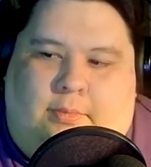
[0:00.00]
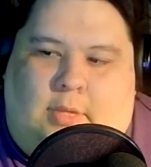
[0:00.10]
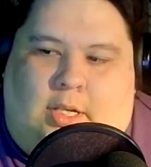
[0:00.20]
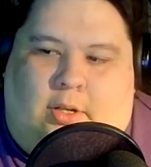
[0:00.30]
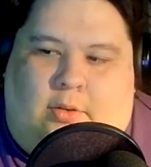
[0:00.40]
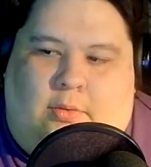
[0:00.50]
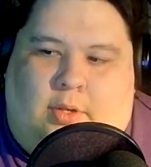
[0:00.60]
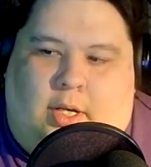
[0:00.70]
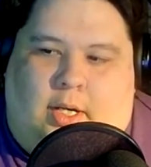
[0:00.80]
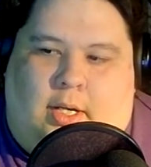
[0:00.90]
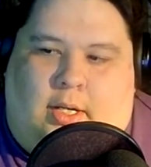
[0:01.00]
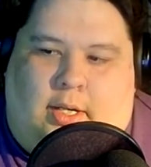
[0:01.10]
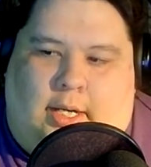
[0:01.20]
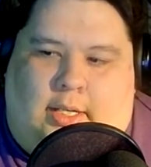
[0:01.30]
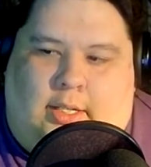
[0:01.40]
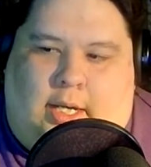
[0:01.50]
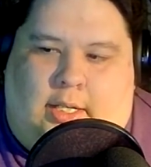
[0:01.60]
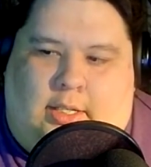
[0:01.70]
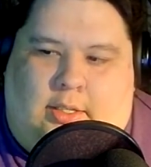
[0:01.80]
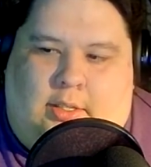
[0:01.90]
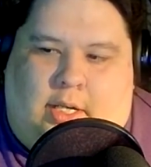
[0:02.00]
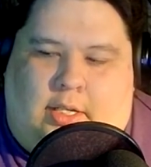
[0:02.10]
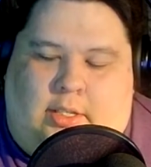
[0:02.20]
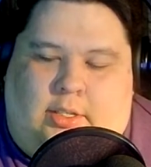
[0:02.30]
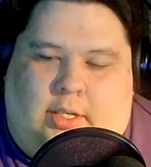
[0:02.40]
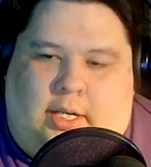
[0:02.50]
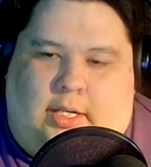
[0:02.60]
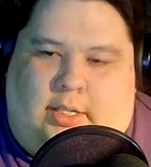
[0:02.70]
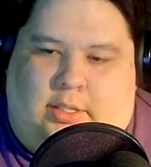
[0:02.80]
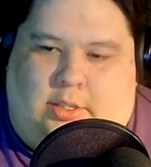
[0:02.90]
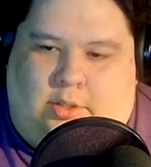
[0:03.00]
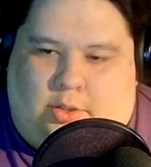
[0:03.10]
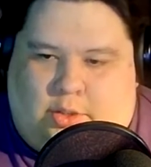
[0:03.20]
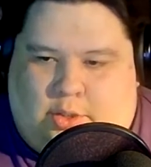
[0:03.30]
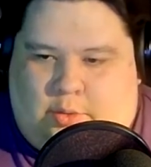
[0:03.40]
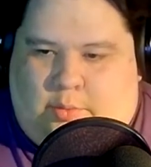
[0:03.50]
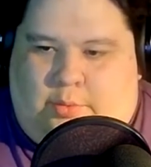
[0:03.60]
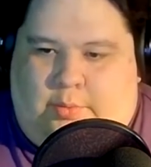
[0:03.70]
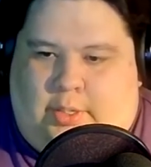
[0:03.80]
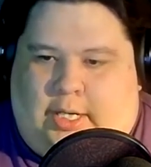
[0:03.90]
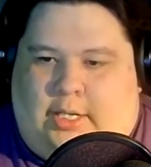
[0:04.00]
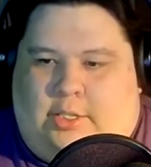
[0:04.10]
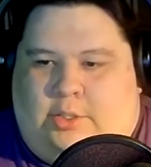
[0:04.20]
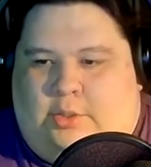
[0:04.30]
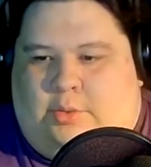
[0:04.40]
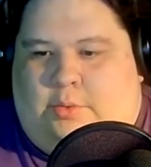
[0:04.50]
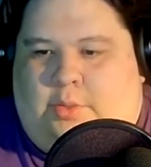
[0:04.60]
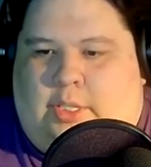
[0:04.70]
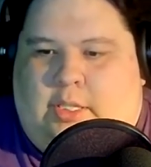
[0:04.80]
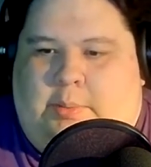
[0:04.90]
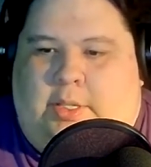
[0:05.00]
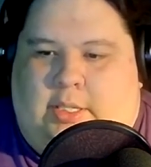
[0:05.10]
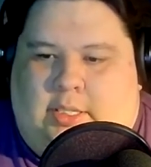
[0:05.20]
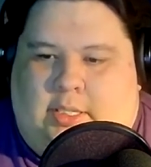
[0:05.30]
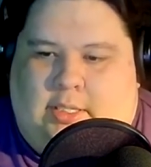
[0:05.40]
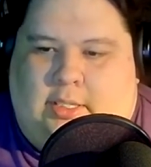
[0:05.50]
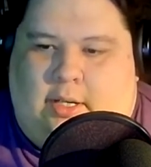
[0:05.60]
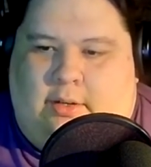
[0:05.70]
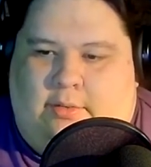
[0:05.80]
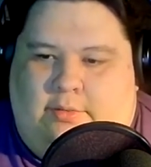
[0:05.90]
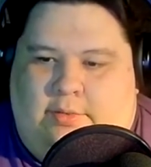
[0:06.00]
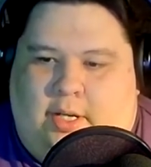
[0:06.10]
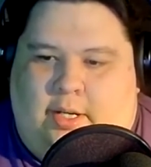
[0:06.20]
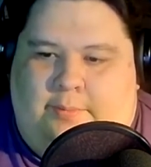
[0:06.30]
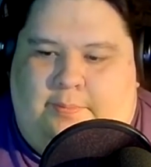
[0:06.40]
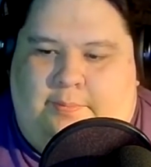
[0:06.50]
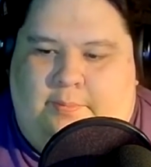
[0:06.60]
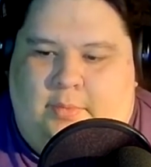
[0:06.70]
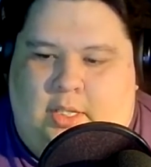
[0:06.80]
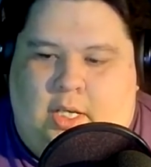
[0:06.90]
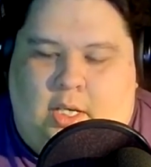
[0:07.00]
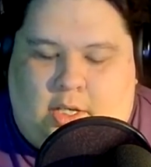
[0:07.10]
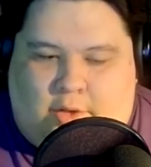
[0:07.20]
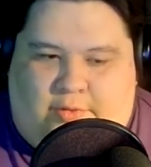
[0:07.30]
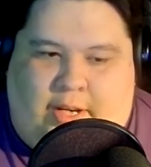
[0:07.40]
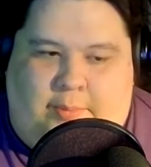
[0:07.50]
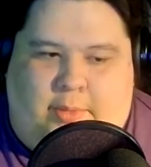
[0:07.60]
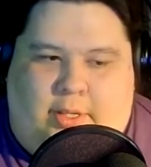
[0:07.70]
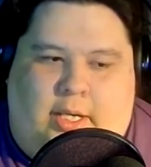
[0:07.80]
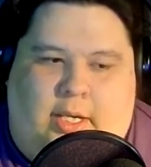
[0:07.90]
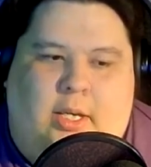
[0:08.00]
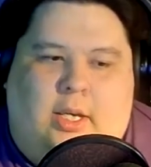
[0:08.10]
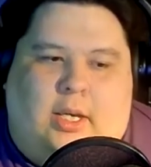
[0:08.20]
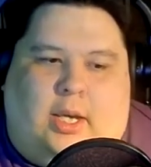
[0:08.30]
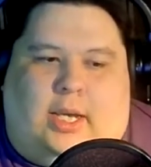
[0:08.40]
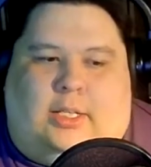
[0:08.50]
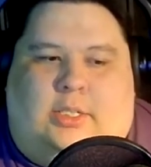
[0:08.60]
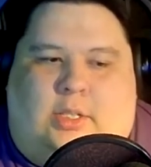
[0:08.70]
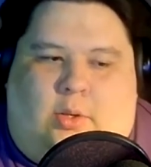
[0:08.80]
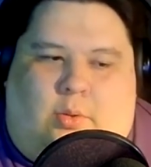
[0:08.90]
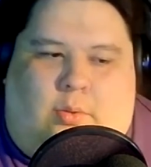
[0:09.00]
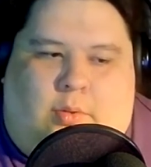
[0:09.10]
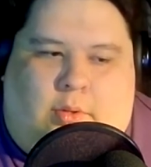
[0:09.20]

you know, uh, and and and and you were relating to the experiences of um, your family, and so